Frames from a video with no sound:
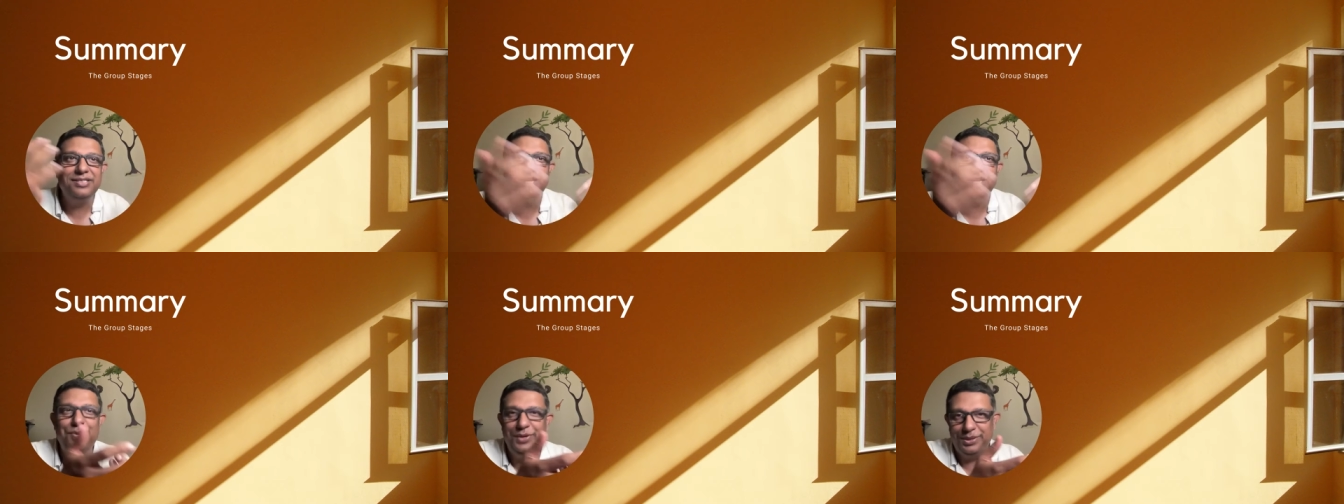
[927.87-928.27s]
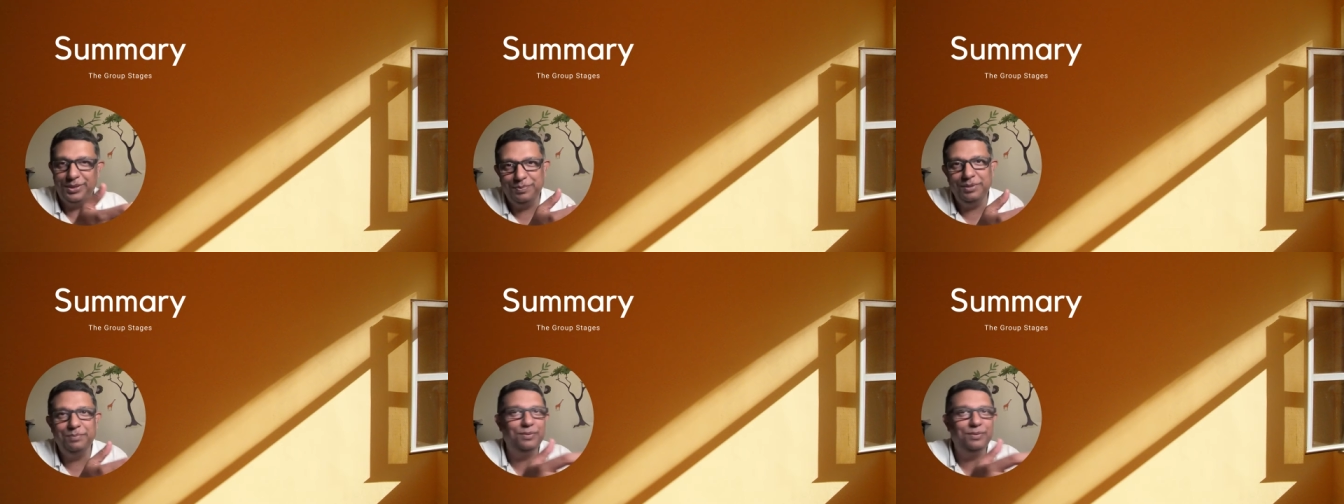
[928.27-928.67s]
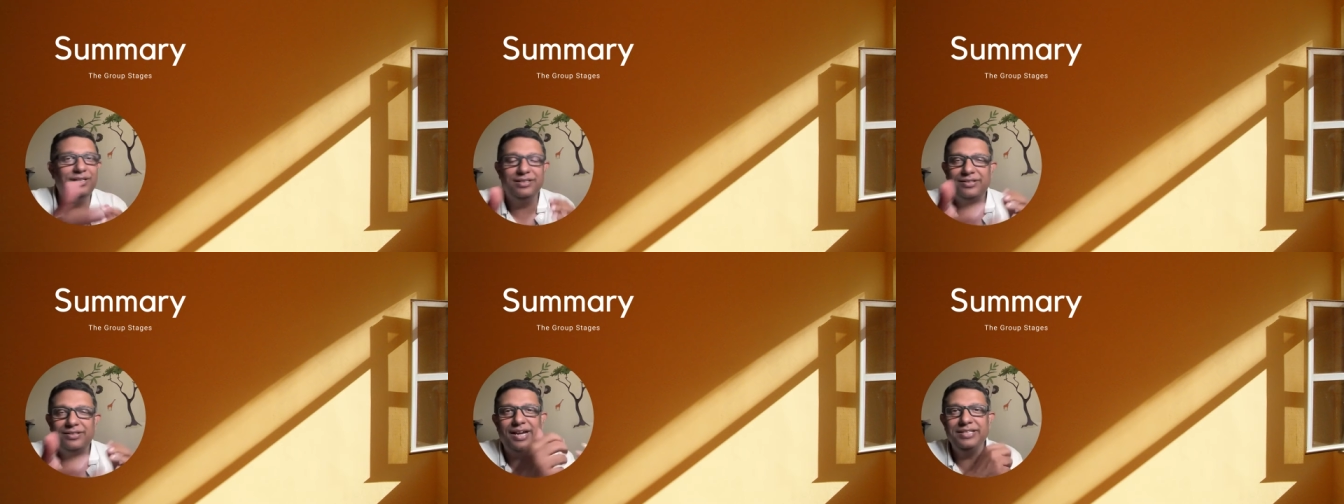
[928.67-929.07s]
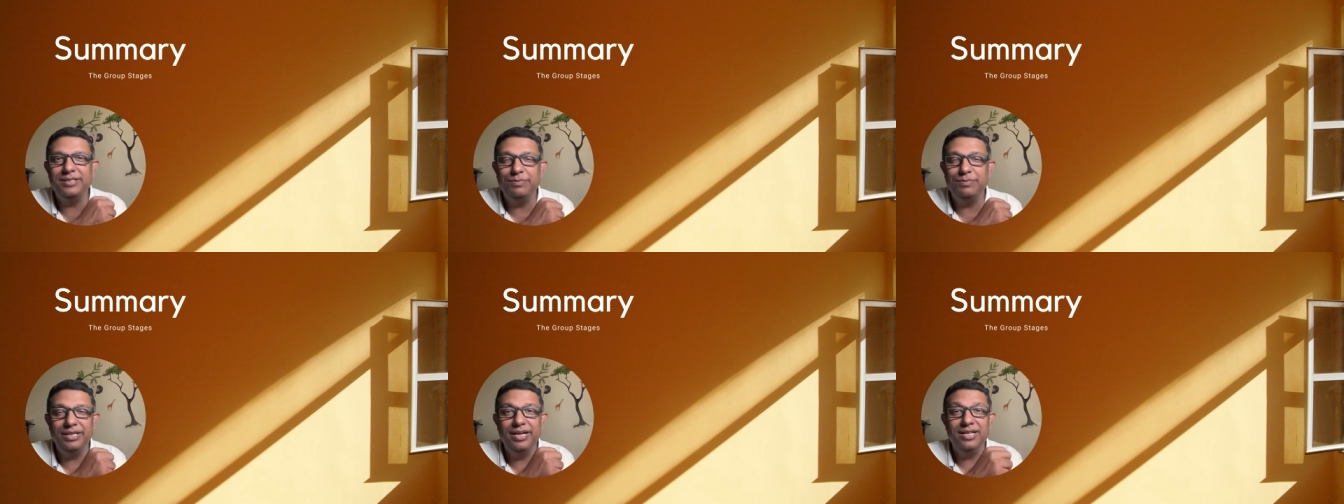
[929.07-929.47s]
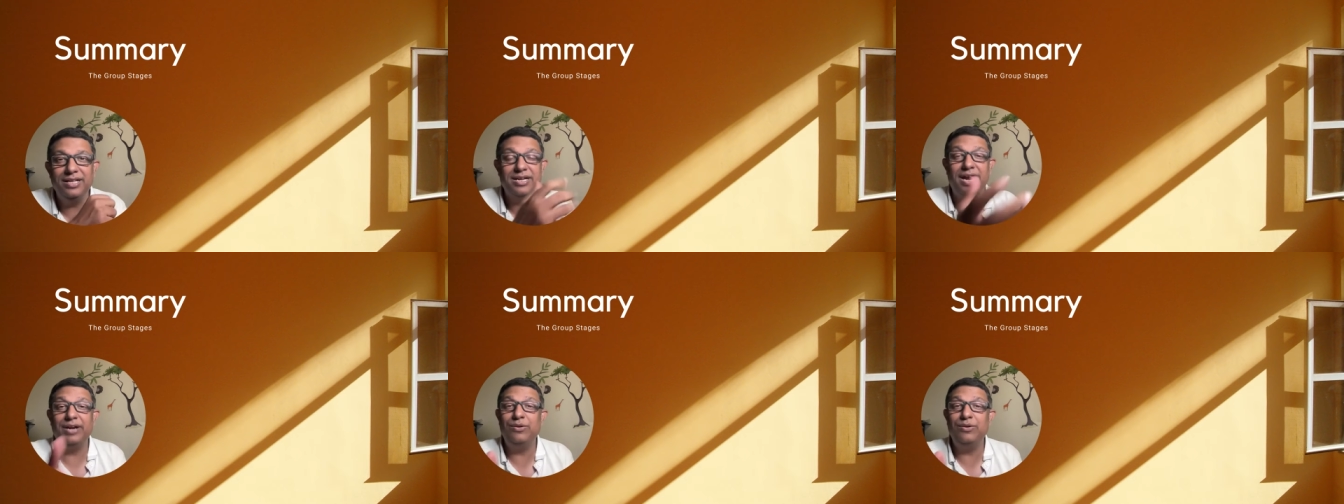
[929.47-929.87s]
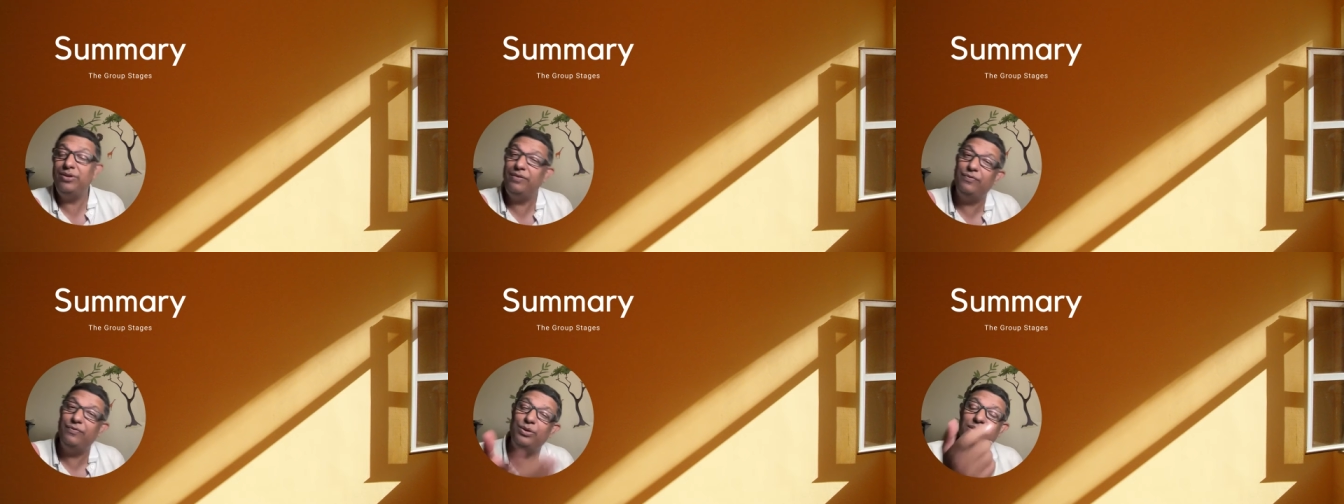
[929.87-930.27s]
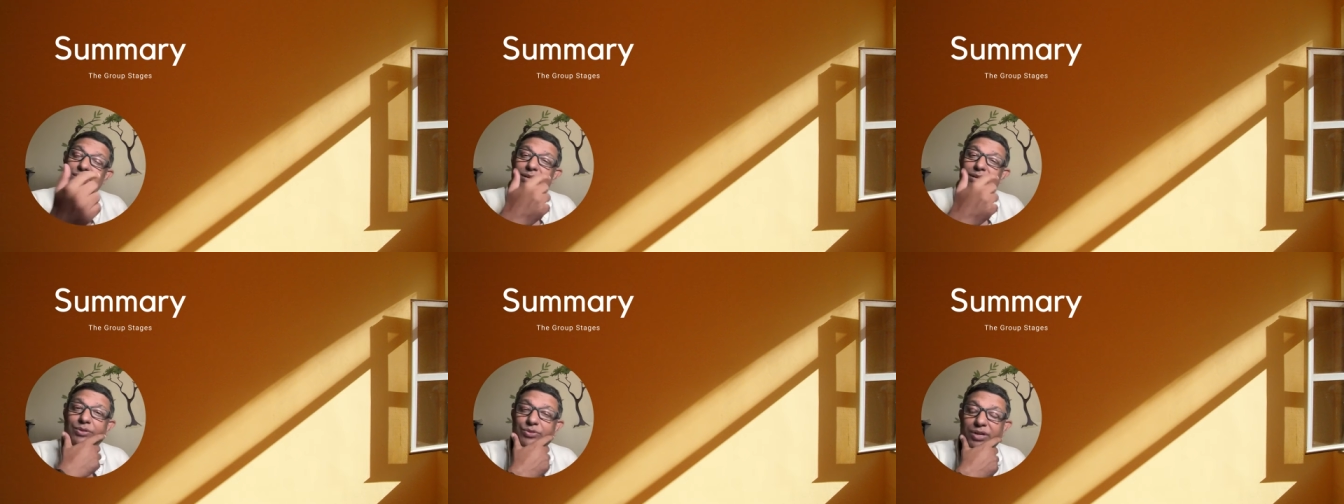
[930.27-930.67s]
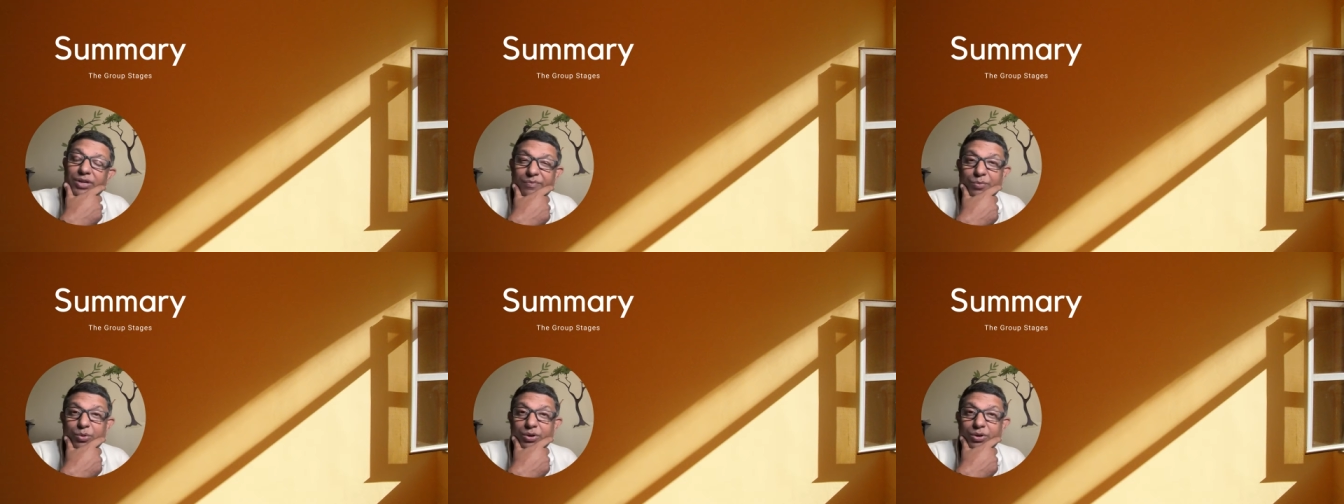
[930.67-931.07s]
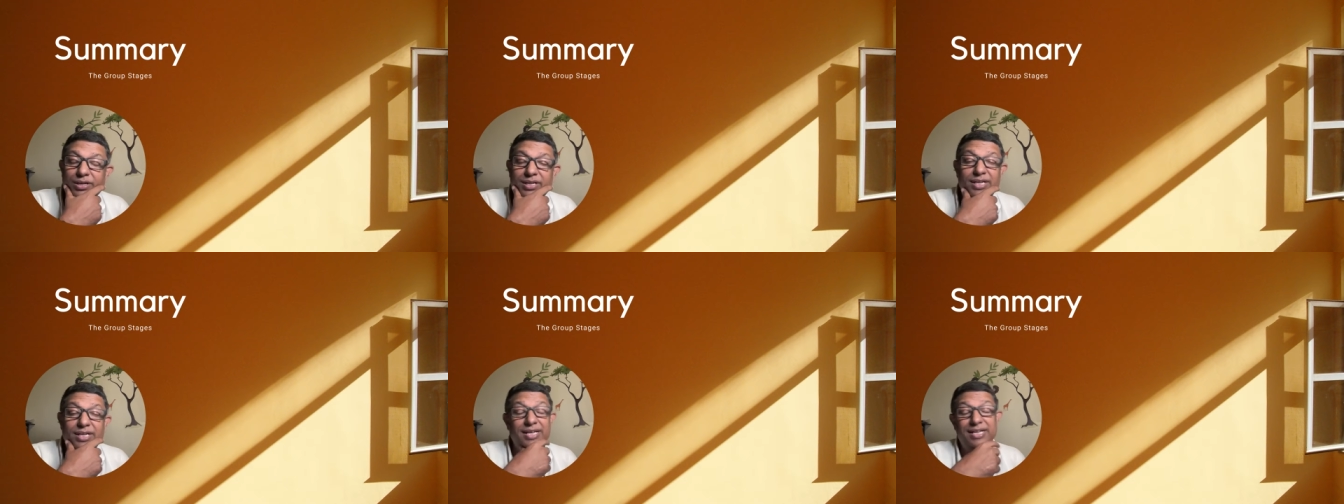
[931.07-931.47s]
consult with people try something else i don't know if rohit sharma should have bowled